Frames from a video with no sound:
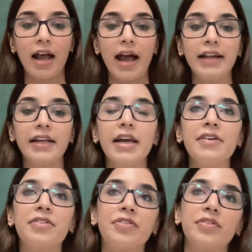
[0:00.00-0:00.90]
And
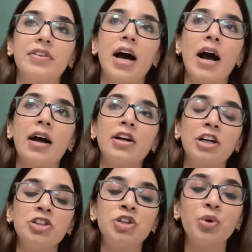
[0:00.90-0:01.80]
if the
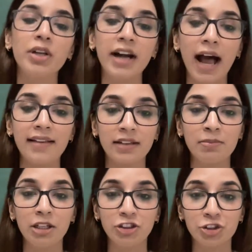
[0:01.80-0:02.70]
controller has
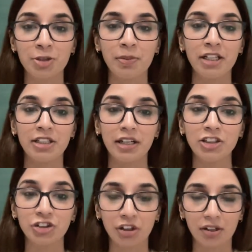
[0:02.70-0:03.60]
some legitimate
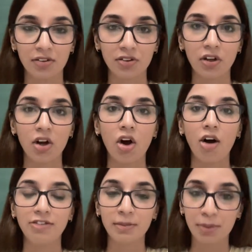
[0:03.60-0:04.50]
interest
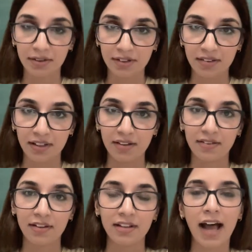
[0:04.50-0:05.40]
of the
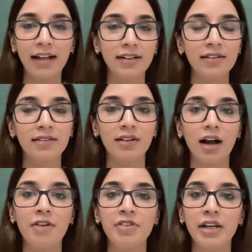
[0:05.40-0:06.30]
businesses, that is
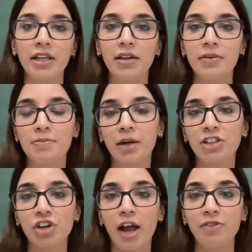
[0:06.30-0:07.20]
a very
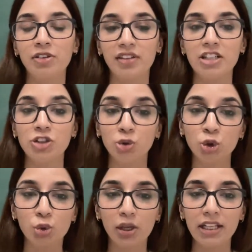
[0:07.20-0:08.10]
much, I would say,
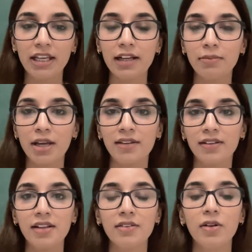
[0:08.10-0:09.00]
usual legal
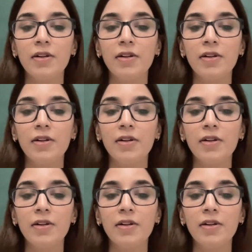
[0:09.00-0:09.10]
basis